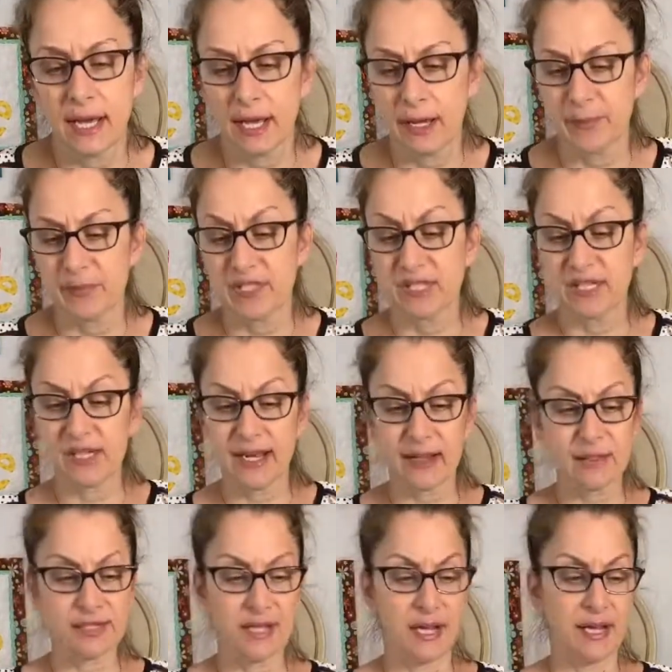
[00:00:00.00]
sitting
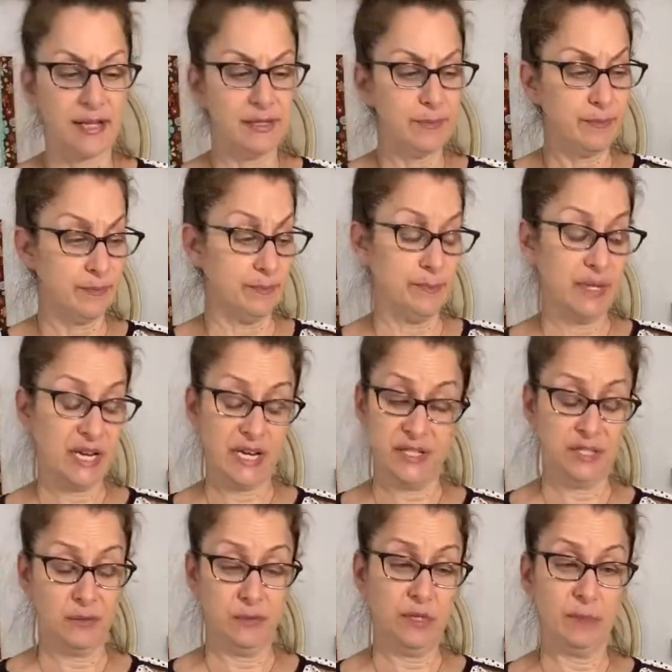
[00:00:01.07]
outside, because
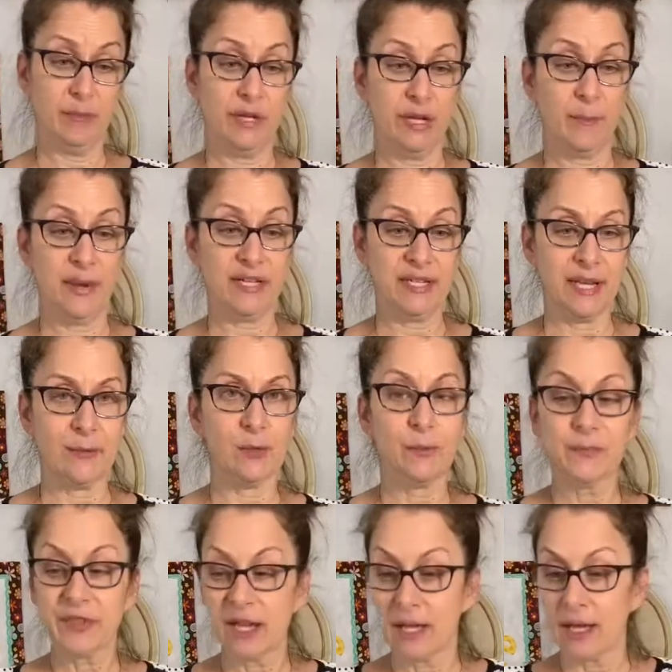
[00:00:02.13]
it wouldn't be on my table,
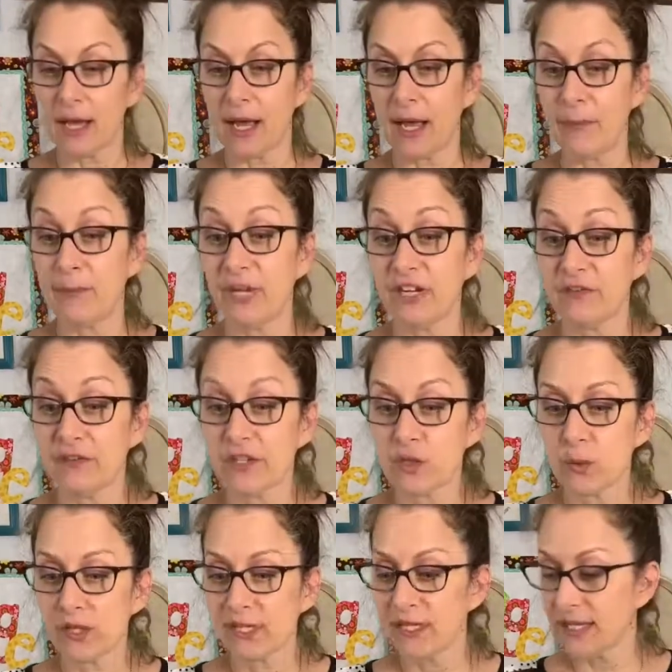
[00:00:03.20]
but if this
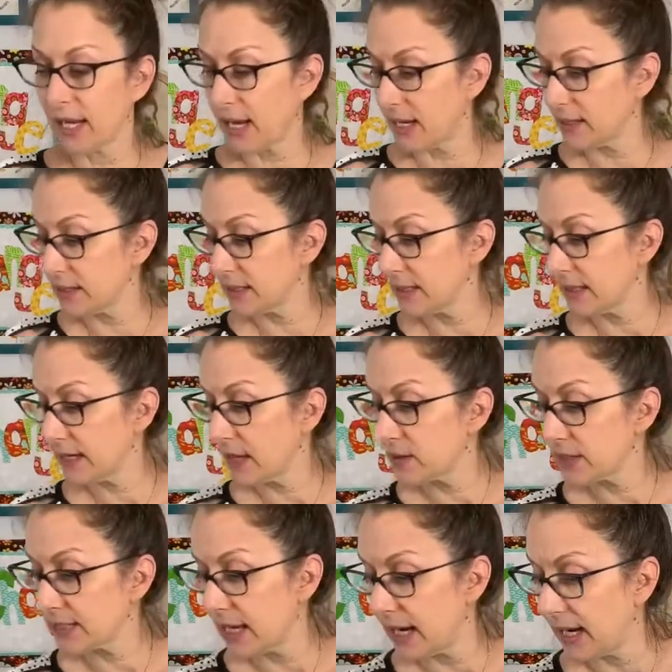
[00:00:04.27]
was sitting
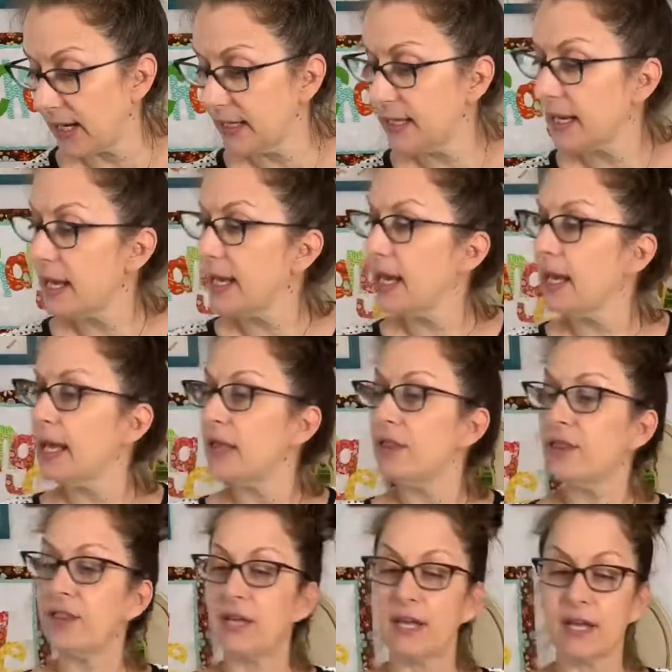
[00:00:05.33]
outside,
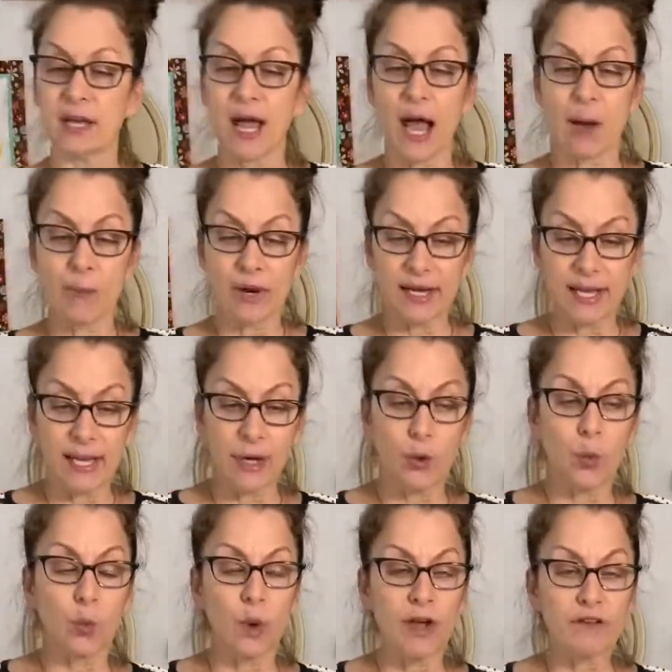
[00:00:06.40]
then I'm going to get
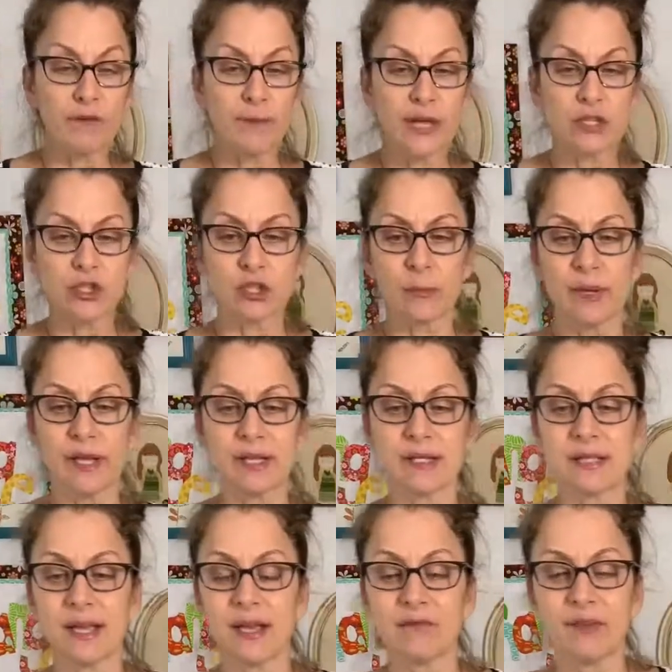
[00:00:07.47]
rough measurements
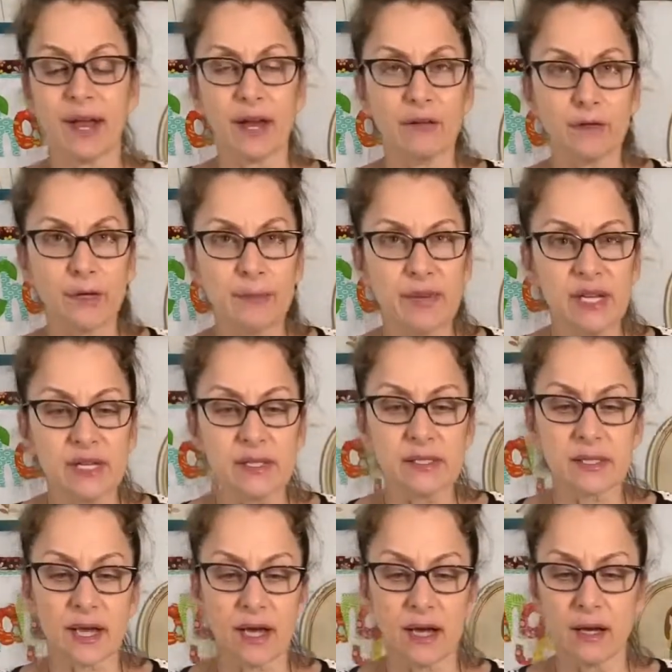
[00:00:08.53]
of every piece
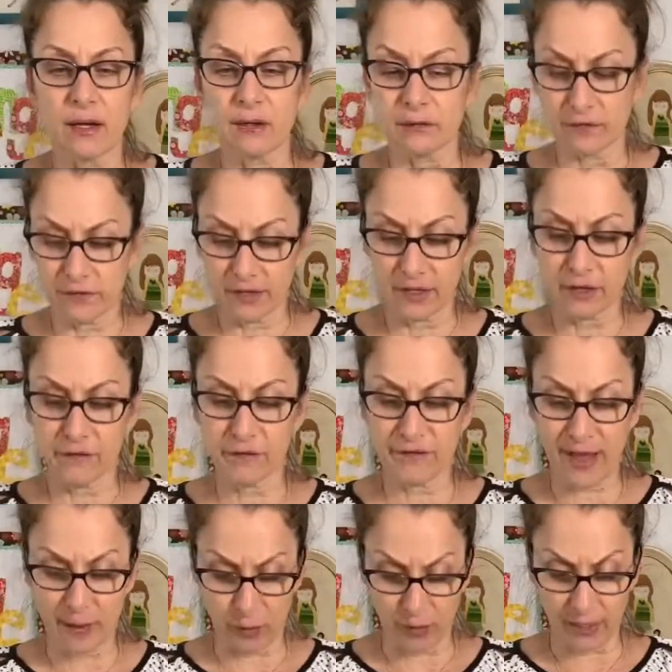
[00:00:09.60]
of
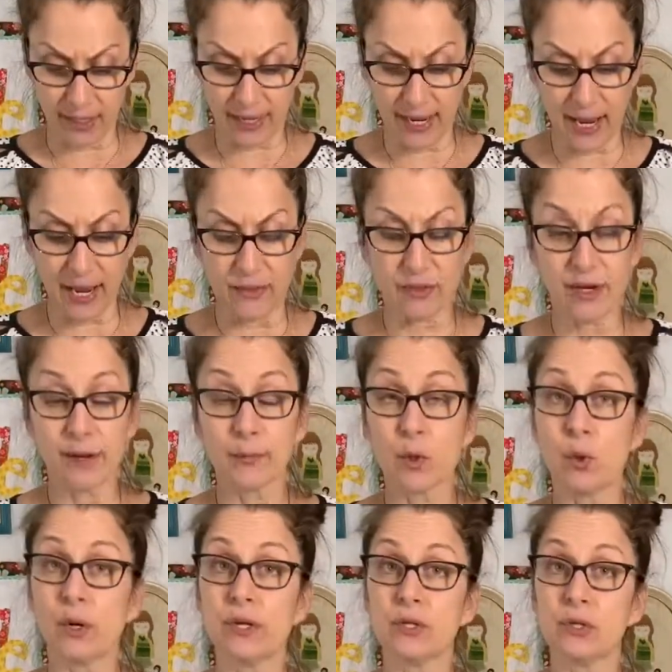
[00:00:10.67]
fabric, and then I'm
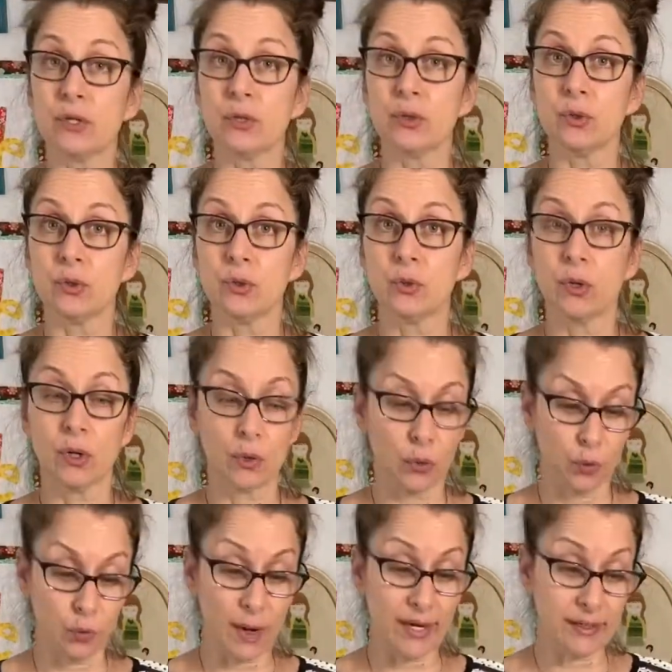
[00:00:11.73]
going to
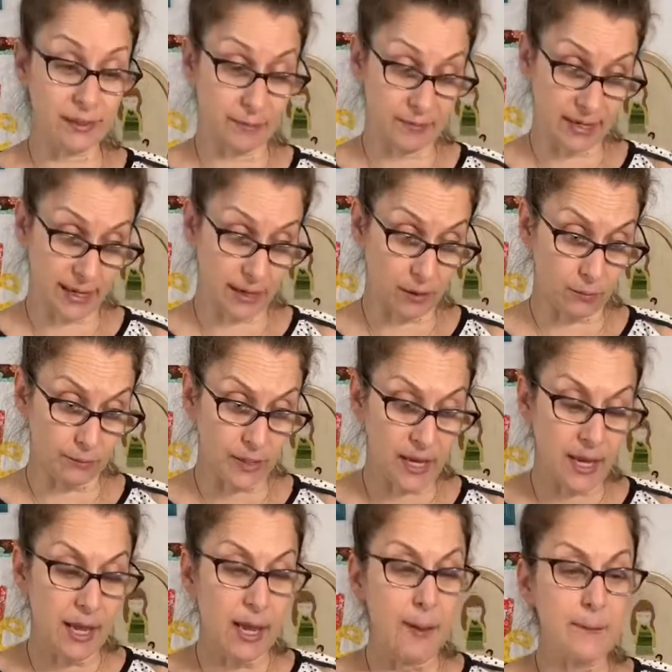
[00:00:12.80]
write them down
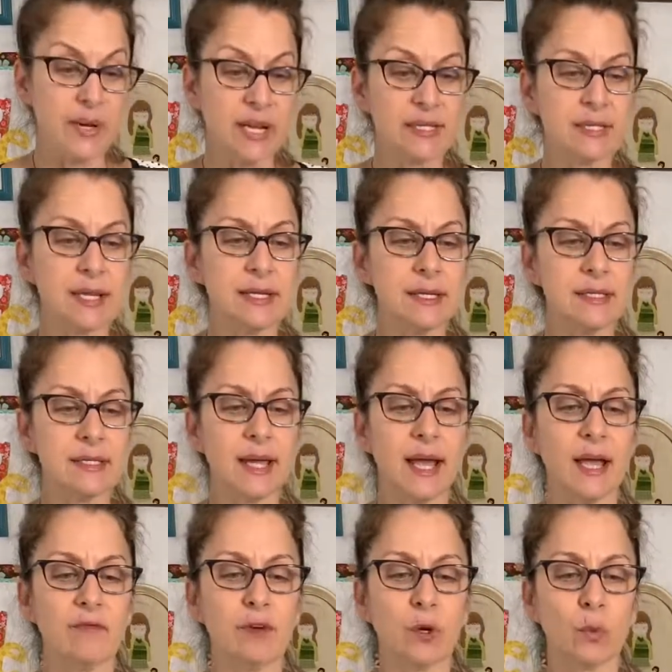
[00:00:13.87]
because I need to
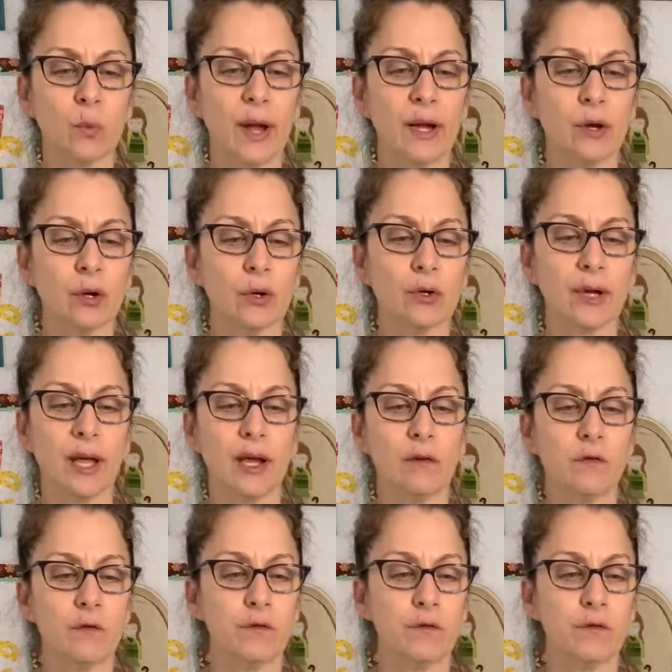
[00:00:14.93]
have a record of